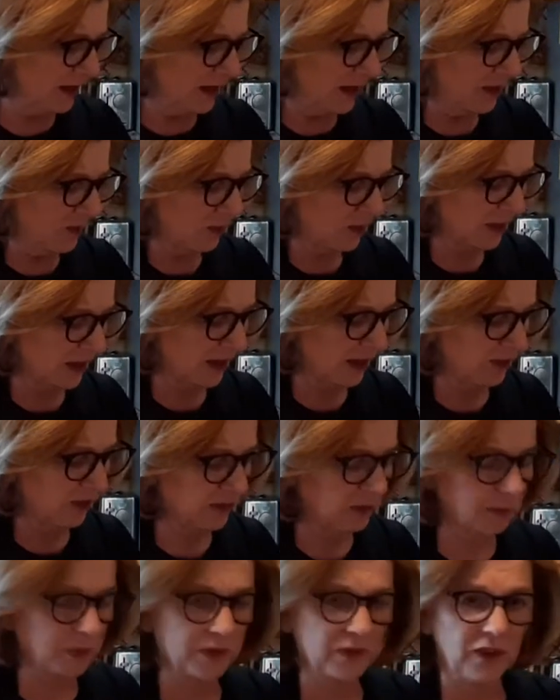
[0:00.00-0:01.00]
We're going to have
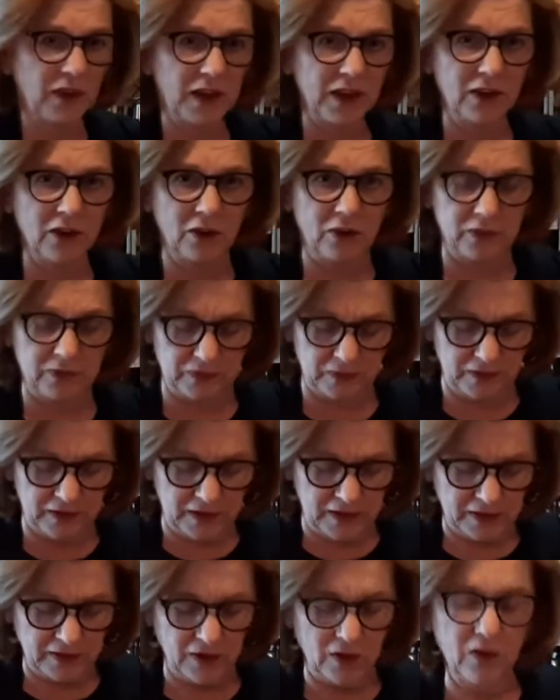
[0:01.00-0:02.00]
some potatoes.
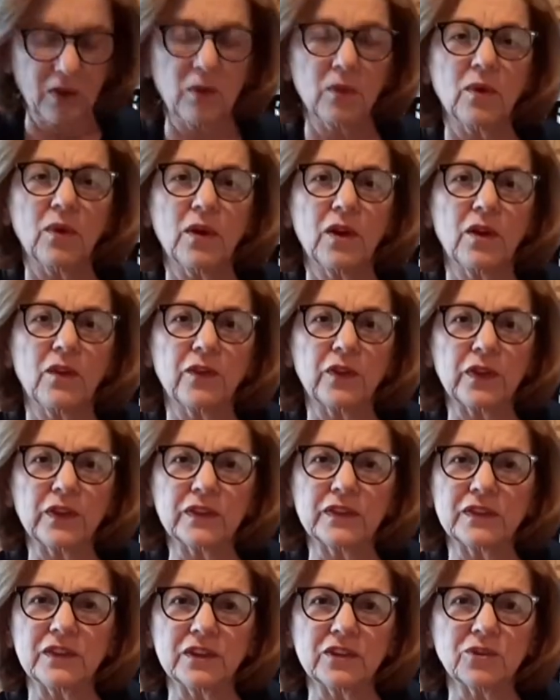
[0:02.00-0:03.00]
Now, for
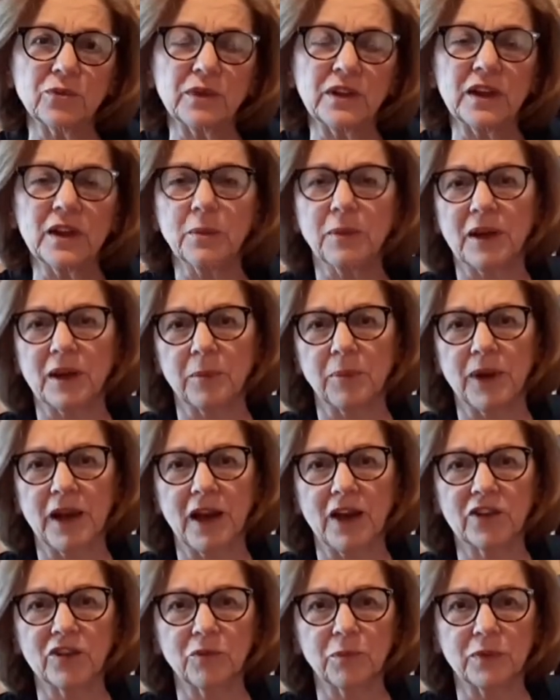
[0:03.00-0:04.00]
this dish, we need about 1
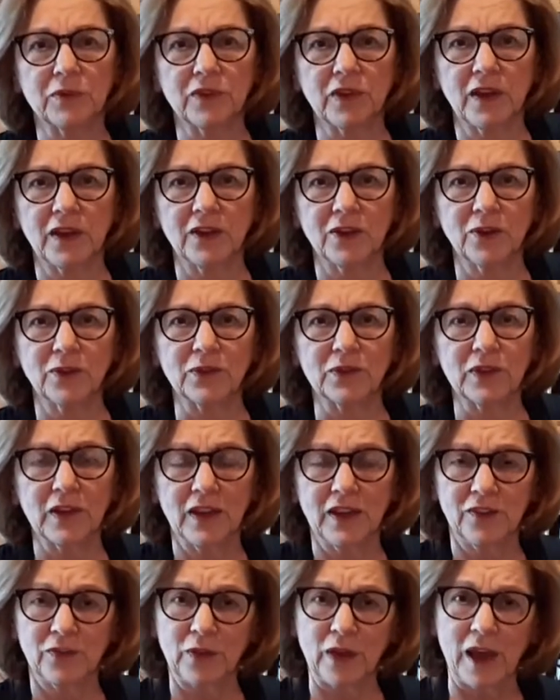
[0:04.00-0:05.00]
pound of potatoes.
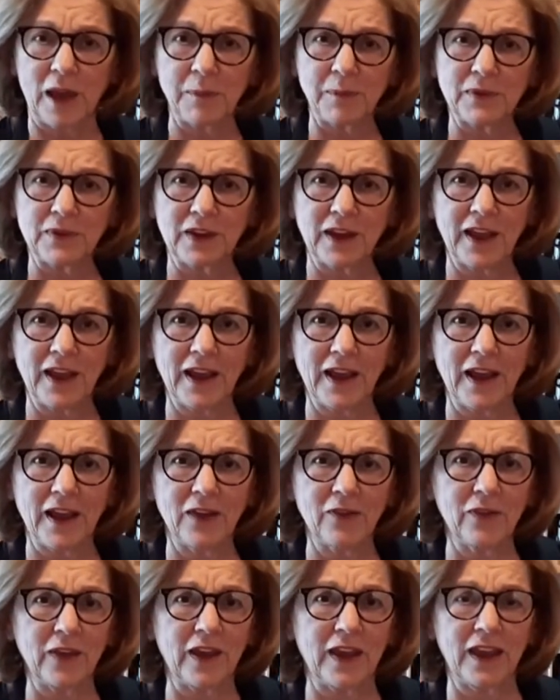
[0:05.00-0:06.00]
If you happen to
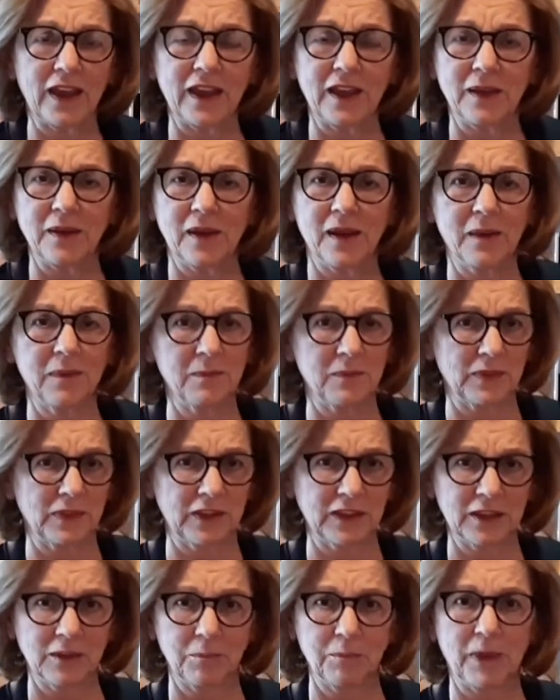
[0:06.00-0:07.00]
have a
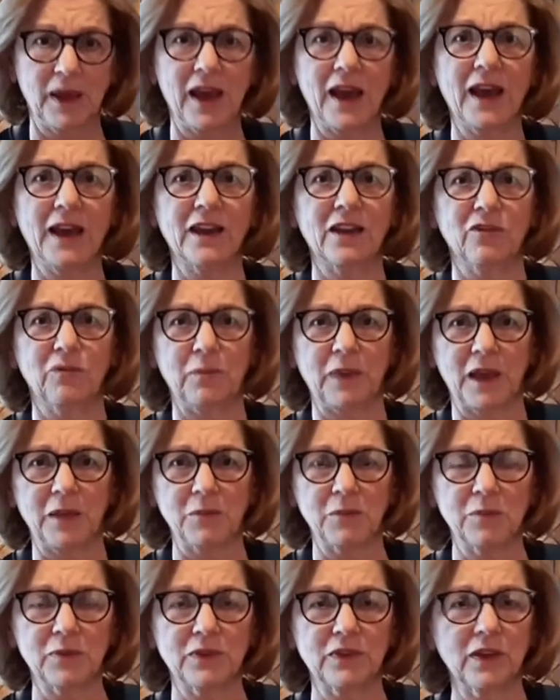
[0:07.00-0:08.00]
little bag of baby
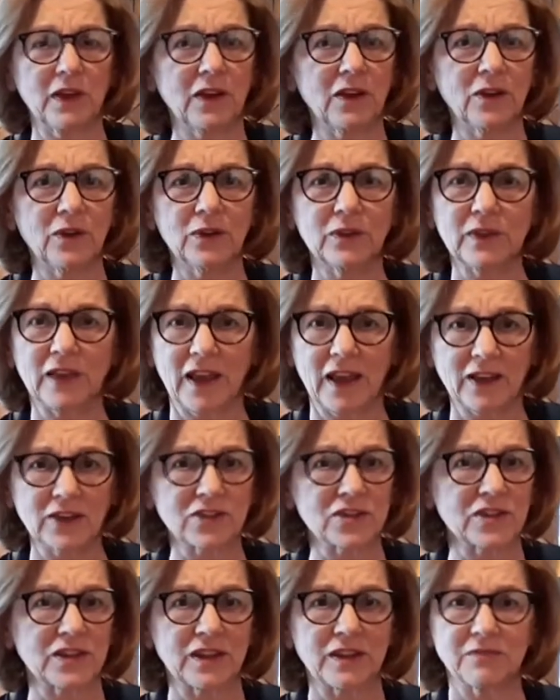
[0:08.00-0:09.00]
potatoes,
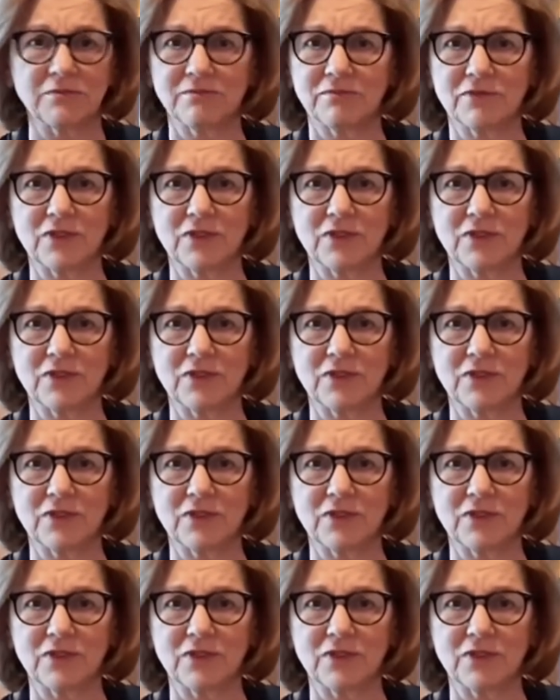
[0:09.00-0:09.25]
actually,